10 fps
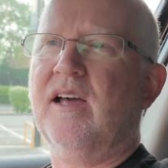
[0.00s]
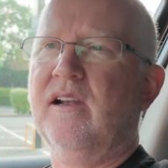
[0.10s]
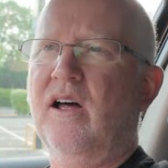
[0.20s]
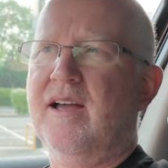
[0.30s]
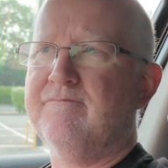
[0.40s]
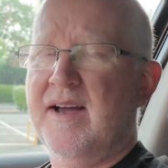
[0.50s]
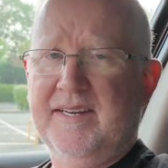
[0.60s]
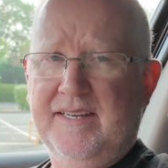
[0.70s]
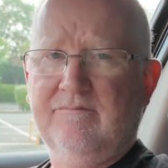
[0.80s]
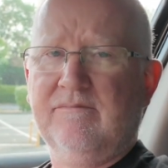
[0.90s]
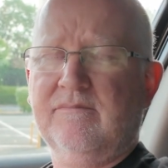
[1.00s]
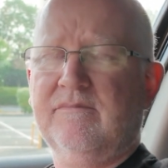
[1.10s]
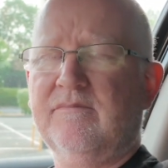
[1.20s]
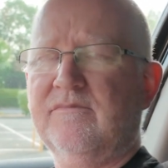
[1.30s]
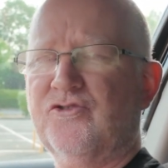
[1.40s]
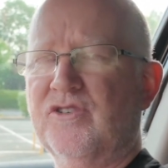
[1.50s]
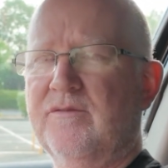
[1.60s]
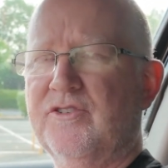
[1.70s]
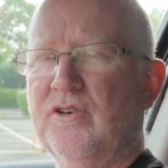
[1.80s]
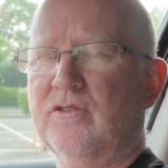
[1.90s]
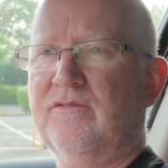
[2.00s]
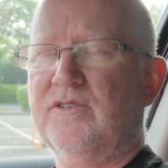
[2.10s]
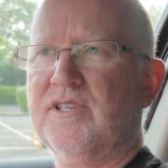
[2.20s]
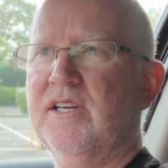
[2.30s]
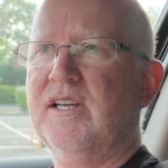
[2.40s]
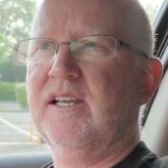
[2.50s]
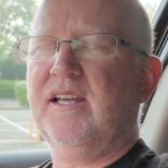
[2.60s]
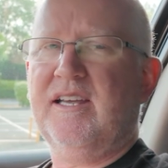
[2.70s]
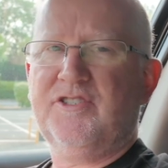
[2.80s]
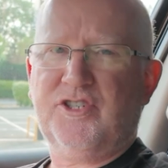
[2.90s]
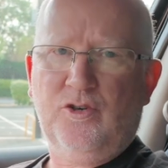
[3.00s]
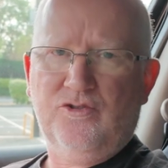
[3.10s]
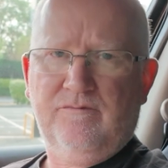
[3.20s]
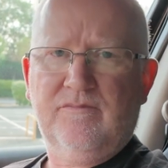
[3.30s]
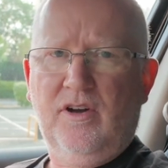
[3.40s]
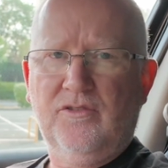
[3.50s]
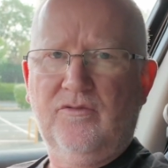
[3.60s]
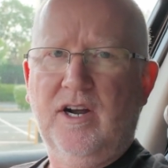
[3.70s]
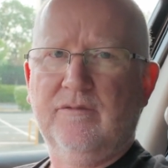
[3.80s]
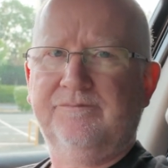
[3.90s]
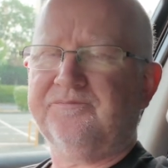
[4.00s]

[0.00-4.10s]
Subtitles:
like many street photographers, is children on their own.